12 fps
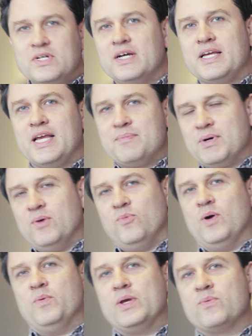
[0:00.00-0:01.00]
talking
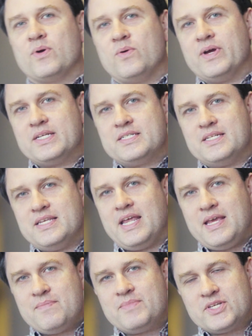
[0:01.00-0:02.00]
about what we were going to
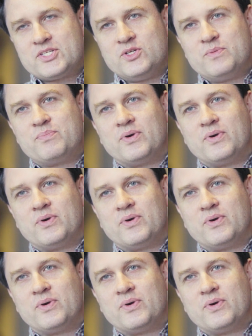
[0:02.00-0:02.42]
name this new